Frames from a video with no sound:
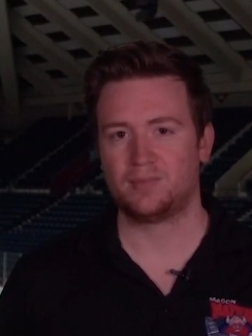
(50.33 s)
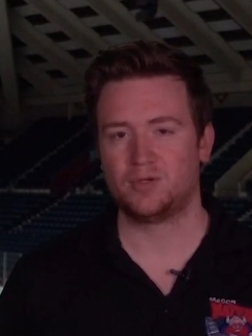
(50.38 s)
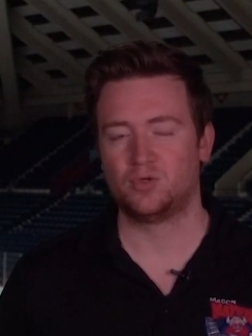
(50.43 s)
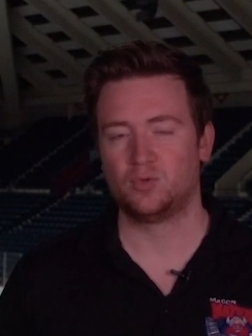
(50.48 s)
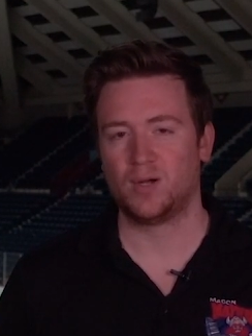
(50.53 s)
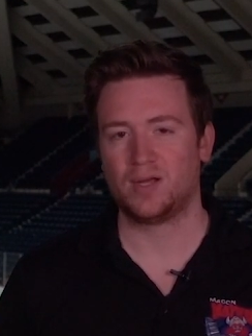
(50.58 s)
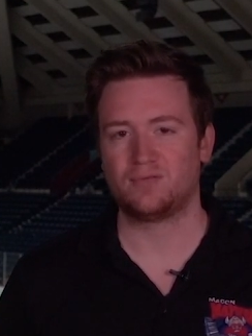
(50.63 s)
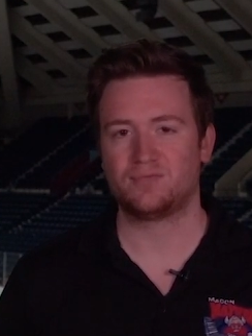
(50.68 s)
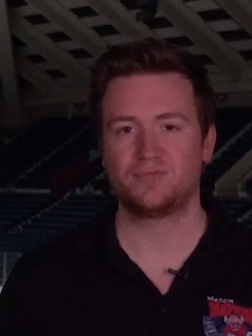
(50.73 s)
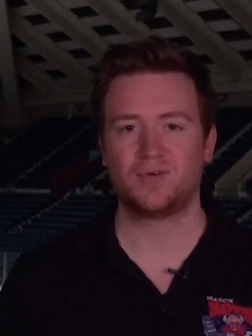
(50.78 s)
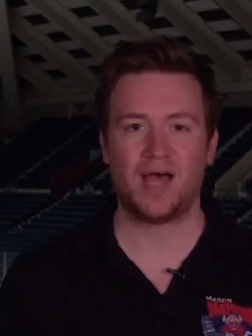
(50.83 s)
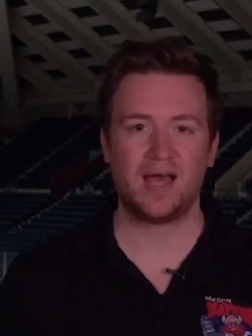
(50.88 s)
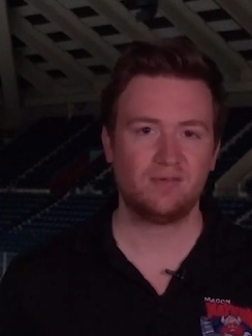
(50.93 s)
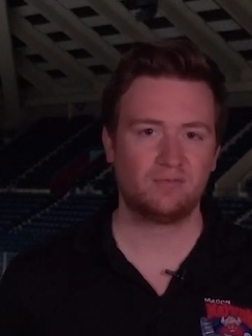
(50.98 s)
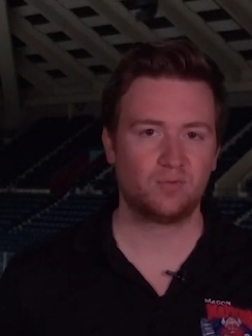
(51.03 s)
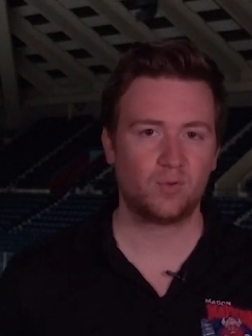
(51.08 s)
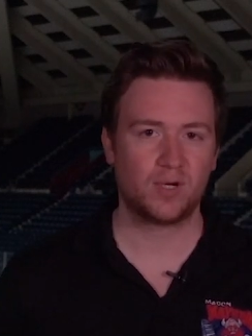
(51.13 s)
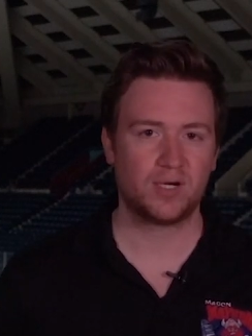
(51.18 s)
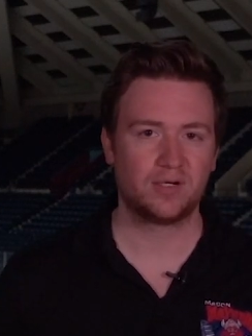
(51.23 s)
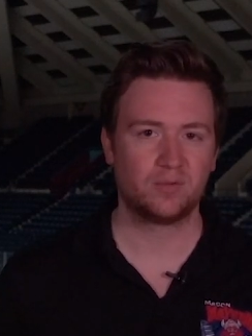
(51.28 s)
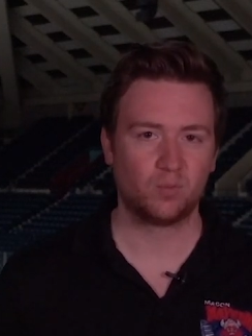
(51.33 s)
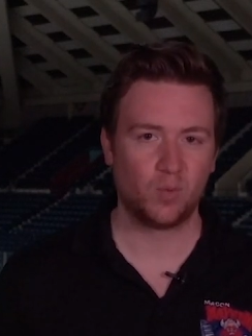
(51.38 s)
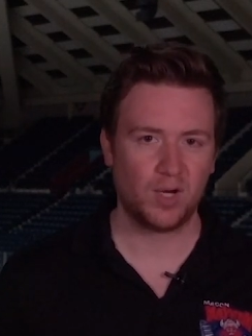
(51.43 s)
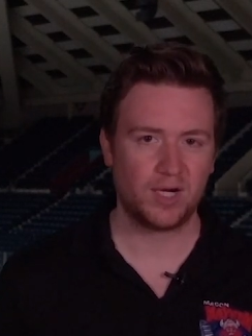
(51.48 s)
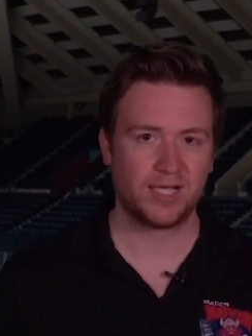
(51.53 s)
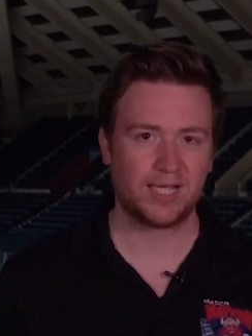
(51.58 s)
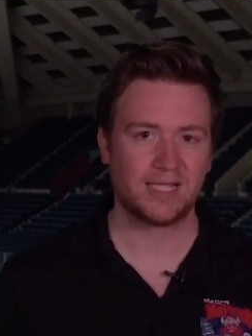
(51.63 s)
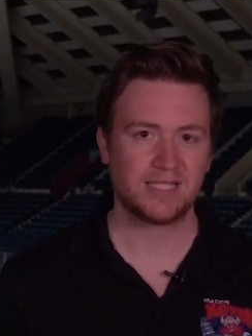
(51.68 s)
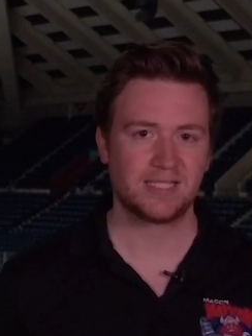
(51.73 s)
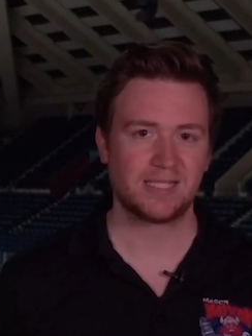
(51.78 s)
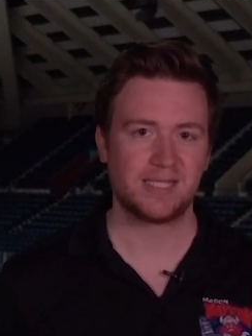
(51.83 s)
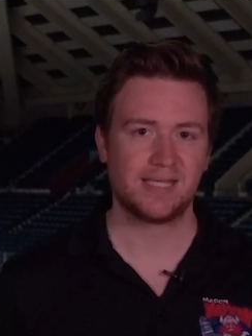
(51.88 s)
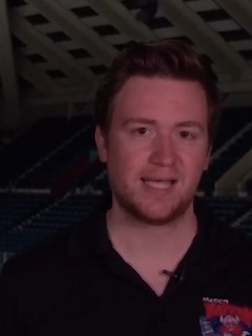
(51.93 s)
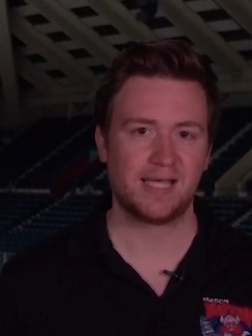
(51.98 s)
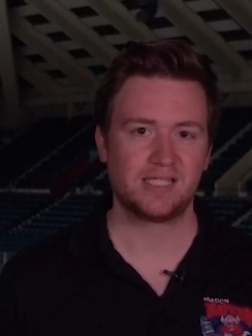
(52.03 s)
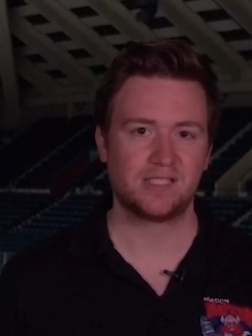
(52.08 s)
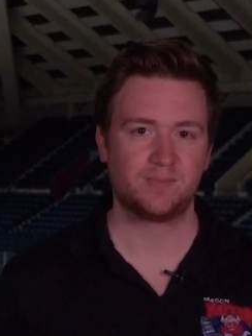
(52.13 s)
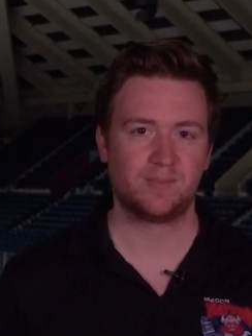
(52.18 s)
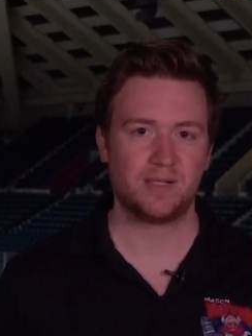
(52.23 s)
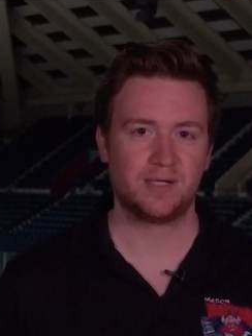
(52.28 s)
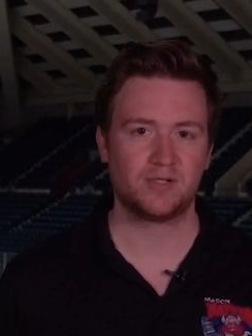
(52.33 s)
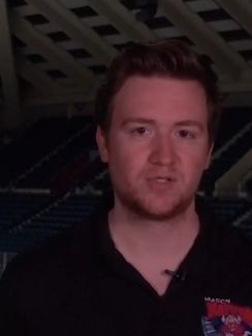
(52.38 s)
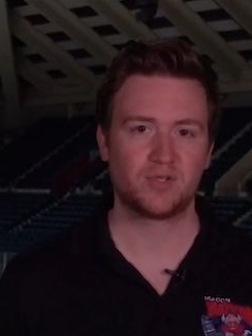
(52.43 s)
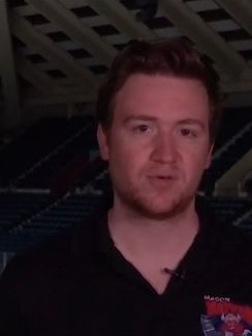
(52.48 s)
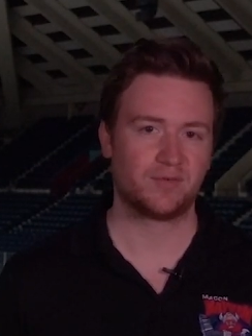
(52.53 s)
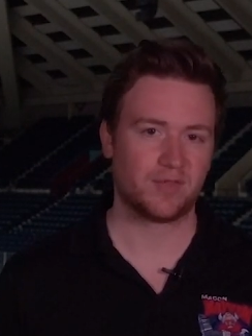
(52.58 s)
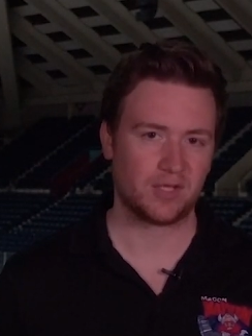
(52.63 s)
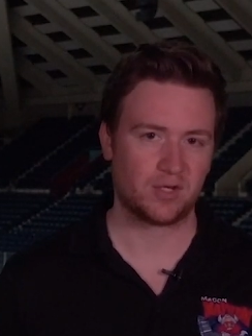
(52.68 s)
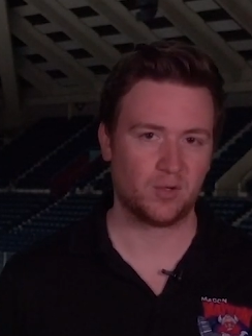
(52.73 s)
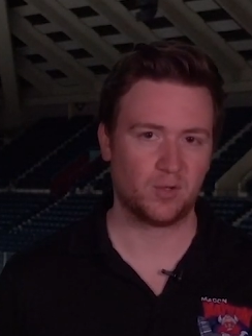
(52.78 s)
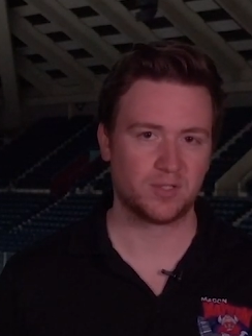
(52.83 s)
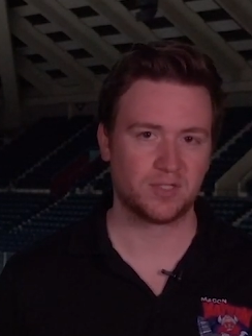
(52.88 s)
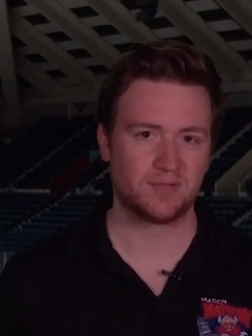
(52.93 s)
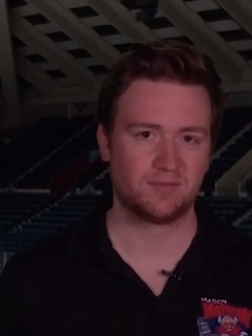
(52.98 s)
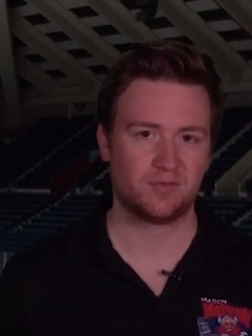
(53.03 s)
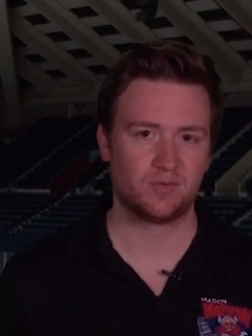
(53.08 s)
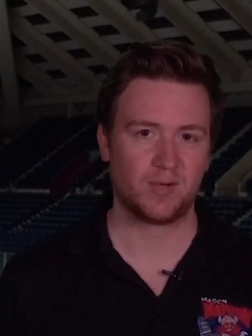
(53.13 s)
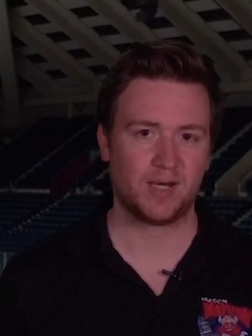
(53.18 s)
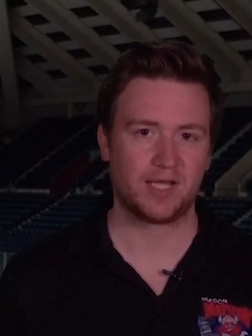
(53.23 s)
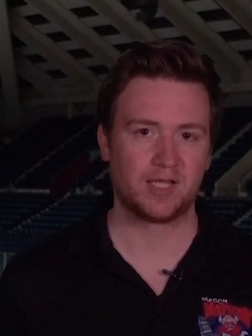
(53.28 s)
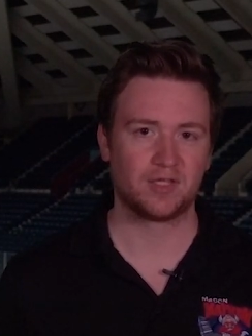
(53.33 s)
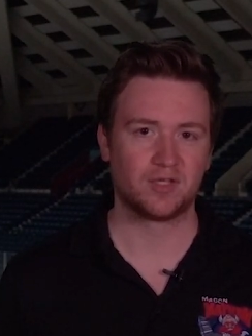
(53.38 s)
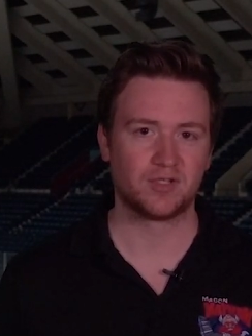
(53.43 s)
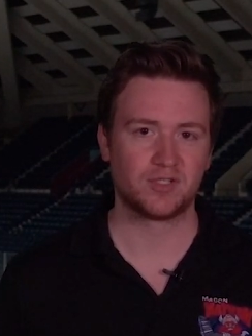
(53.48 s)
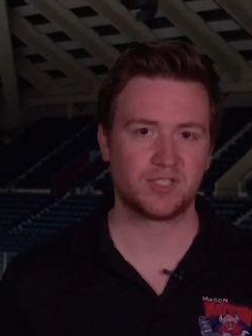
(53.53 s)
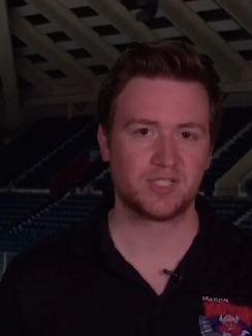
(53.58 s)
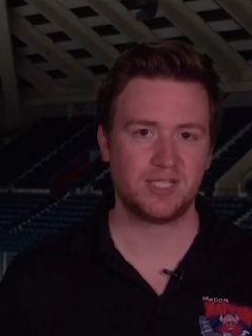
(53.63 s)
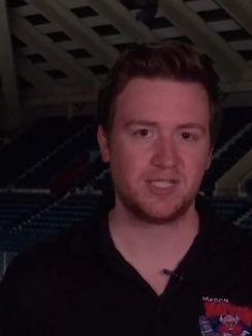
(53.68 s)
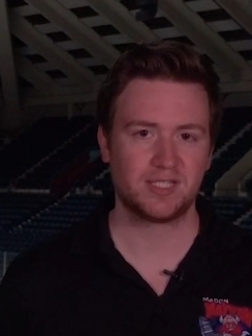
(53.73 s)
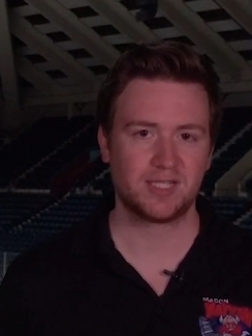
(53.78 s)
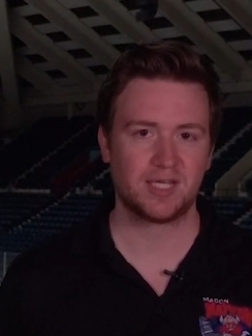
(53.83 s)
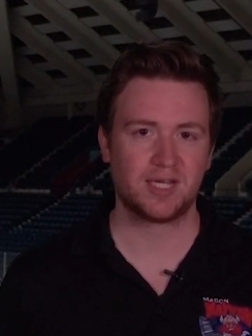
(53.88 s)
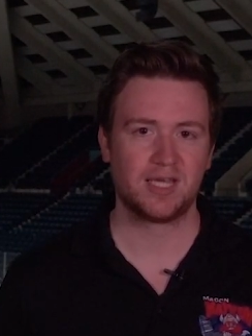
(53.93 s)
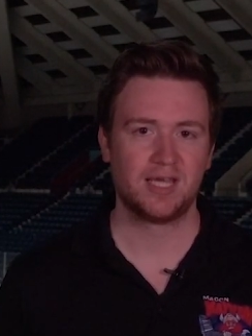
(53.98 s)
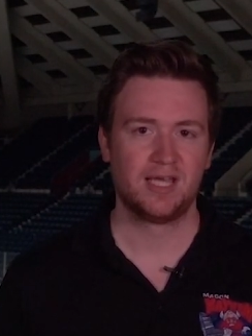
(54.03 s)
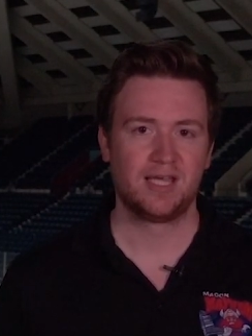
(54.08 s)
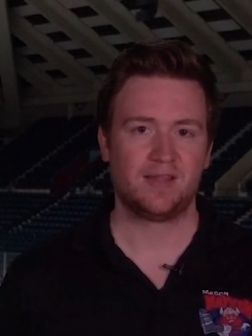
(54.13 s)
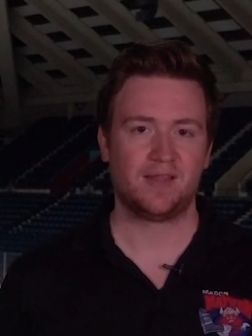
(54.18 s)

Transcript: who went five one and one against the Ice Bears over the course of the regular season.